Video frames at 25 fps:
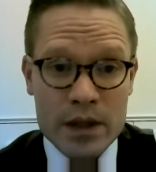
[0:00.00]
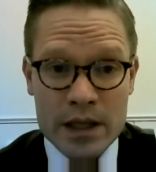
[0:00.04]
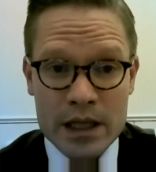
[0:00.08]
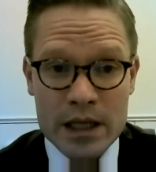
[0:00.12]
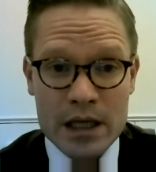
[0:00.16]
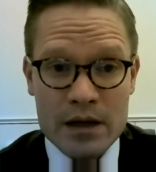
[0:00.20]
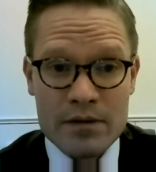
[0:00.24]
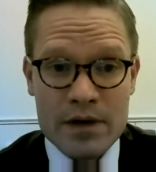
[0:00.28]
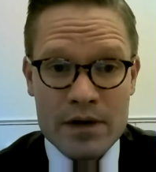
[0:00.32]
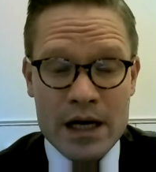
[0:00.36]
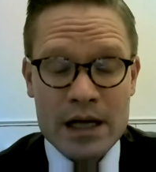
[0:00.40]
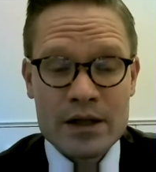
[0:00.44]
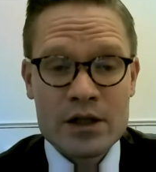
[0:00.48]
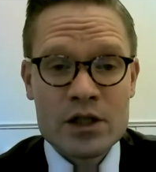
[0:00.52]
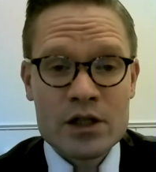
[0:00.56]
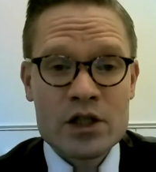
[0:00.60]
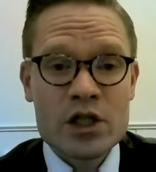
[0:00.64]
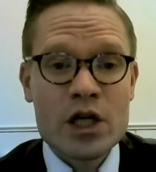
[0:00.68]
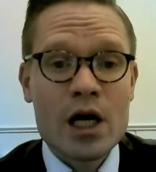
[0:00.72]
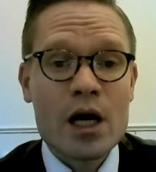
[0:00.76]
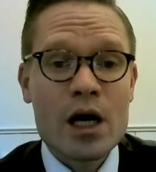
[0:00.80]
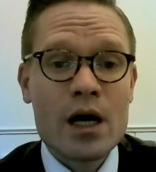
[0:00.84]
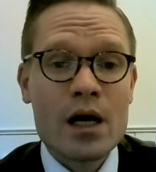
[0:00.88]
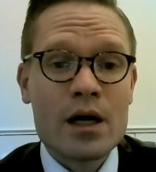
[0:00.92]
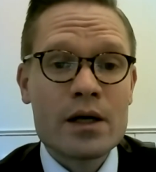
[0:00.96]
when they've had the
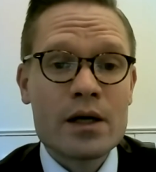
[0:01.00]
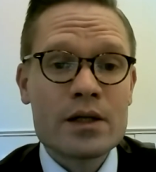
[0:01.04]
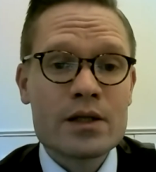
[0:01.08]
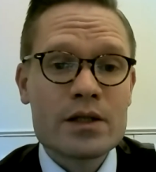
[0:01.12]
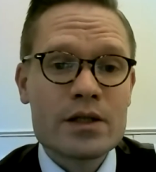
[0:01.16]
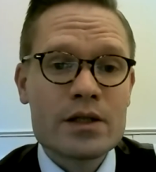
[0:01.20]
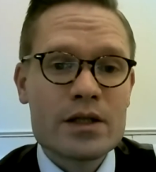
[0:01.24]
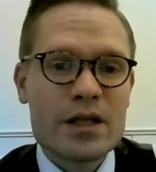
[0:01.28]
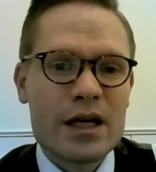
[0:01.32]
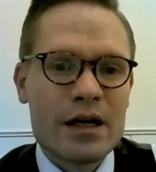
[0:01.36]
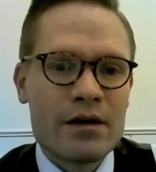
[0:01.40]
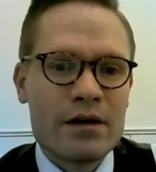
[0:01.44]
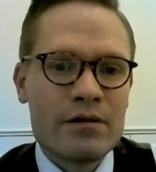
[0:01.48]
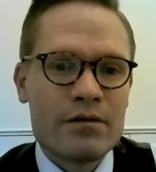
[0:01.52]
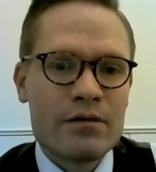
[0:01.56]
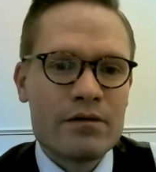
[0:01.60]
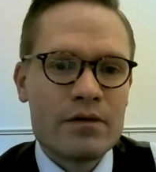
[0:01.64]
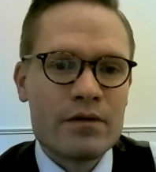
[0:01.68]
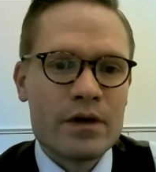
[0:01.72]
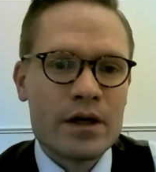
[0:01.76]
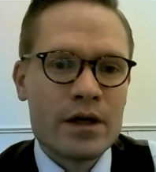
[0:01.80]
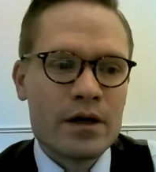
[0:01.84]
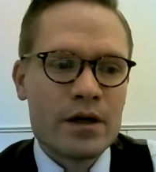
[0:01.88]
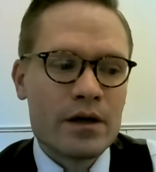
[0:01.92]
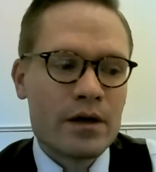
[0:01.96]
chance, have
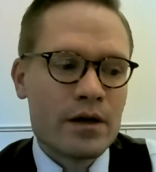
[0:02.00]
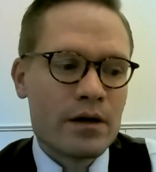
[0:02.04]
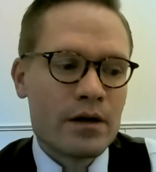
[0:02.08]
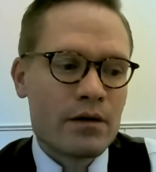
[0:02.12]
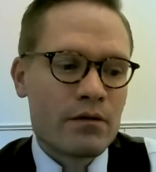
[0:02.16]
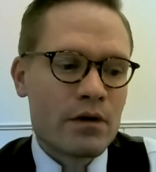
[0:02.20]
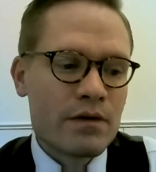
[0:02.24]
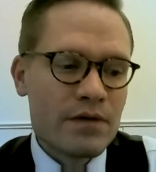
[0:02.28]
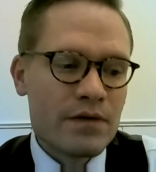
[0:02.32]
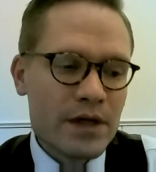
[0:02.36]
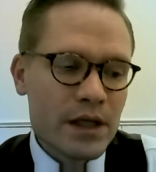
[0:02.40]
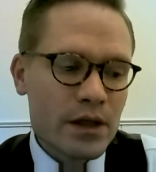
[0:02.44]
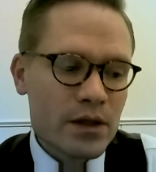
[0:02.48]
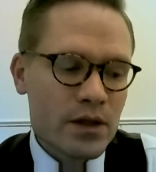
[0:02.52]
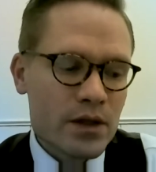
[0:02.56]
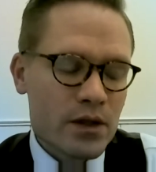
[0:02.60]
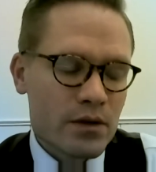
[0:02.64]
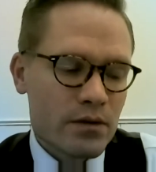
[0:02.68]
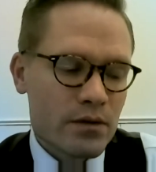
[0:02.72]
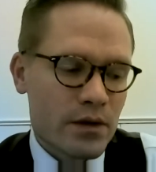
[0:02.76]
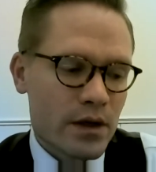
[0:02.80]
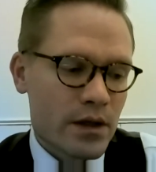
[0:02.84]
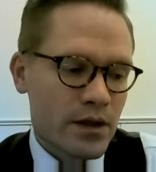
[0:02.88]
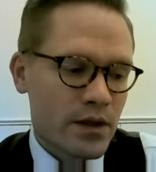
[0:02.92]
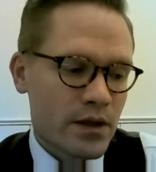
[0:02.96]
uh, revealed
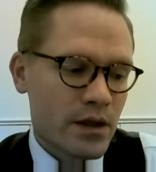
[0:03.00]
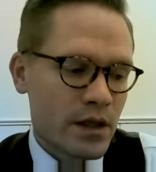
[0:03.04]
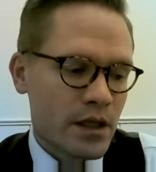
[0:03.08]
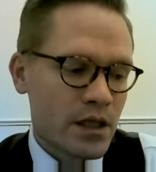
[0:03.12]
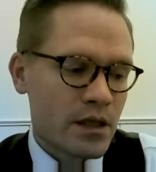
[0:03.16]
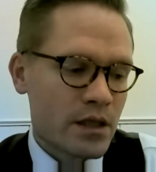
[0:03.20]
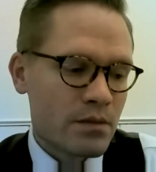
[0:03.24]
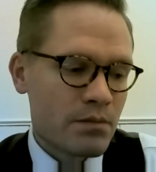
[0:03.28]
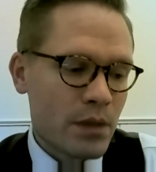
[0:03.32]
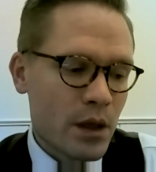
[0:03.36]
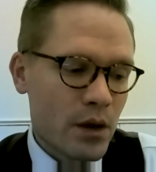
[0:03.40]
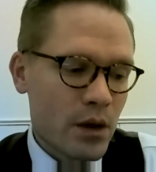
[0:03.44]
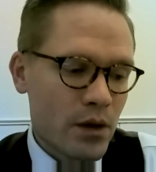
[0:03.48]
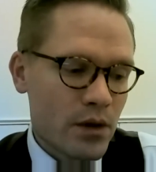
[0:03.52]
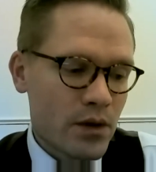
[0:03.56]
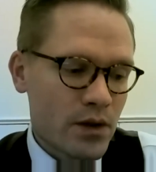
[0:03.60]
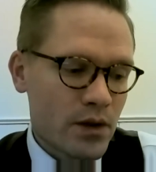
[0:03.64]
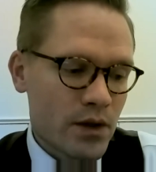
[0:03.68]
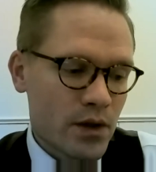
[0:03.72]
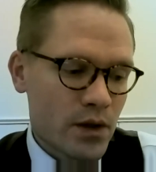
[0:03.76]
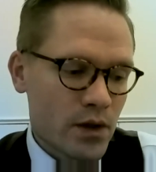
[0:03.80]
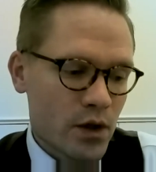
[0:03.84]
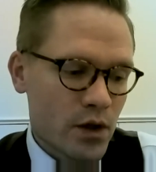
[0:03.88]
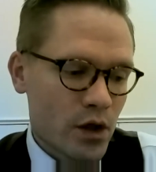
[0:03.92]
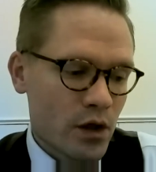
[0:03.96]
to us and
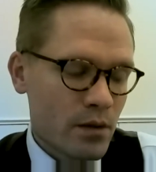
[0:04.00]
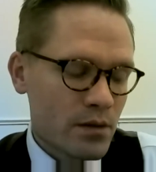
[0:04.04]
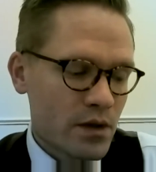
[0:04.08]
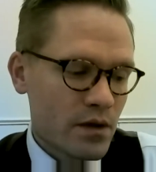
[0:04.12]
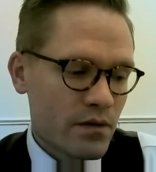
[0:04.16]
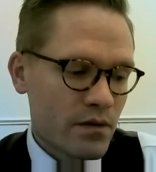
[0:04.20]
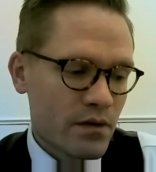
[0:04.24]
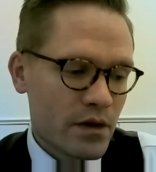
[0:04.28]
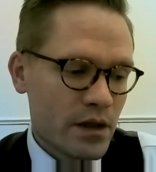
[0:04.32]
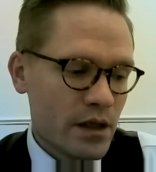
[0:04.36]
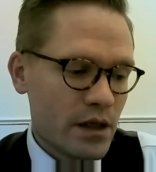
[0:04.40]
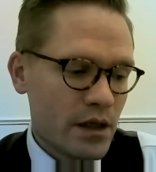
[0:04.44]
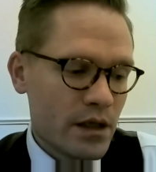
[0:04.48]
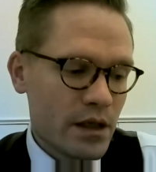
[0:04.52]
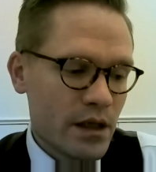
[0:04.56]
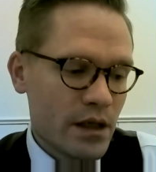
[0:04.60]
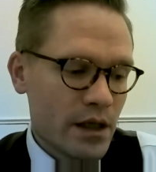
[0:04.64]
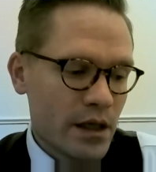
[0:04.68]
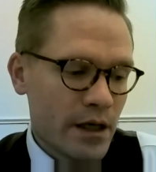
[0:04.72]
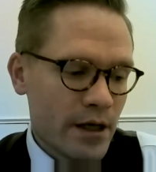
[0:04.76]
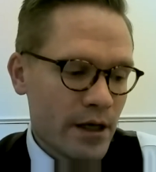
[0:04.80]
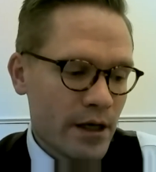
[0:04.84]
exposed in terms of the